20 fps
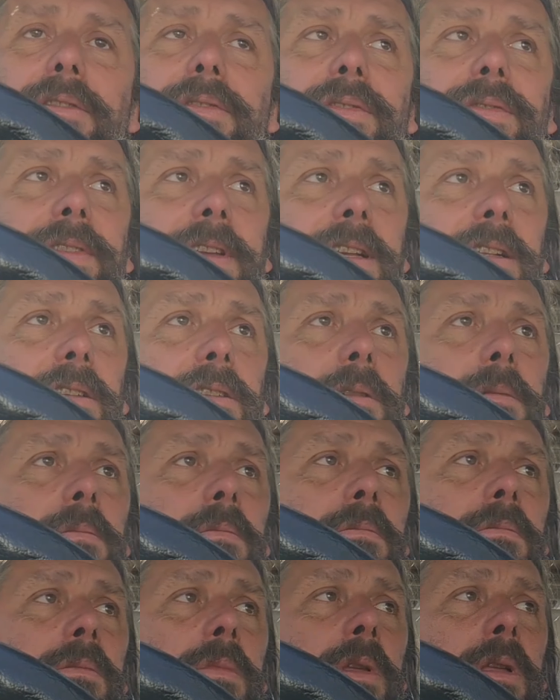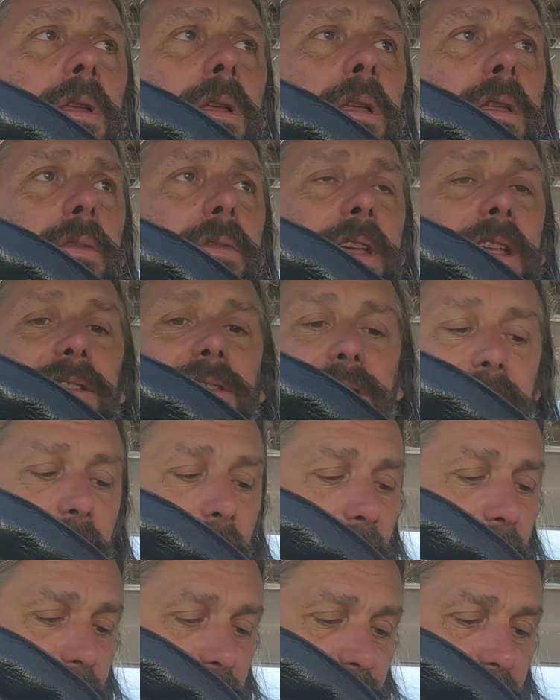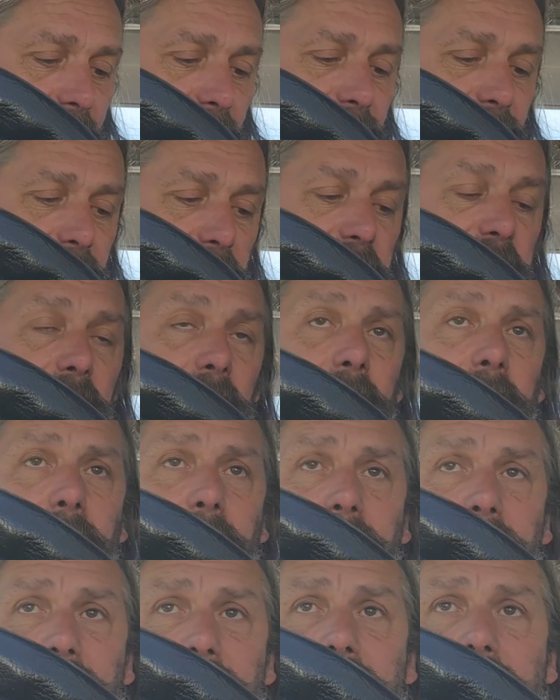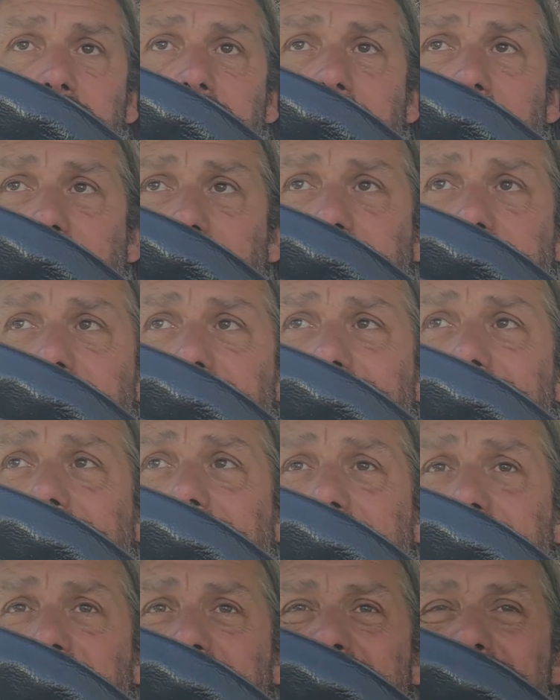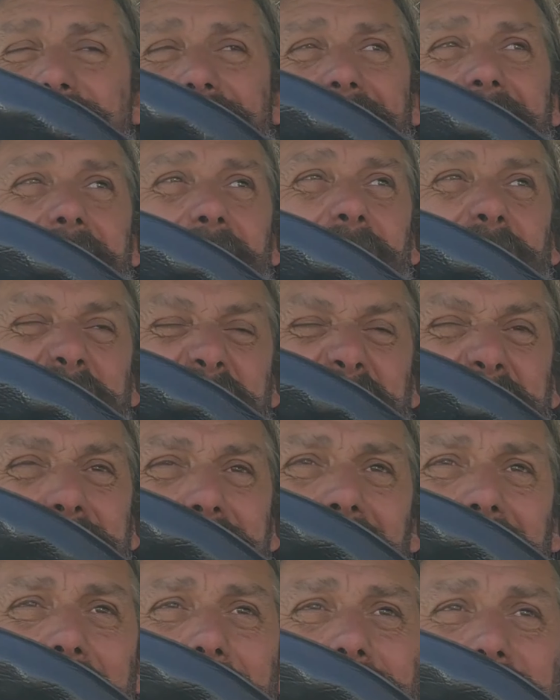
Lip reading: feel this nice. It doesn't feel like a new car, because new cars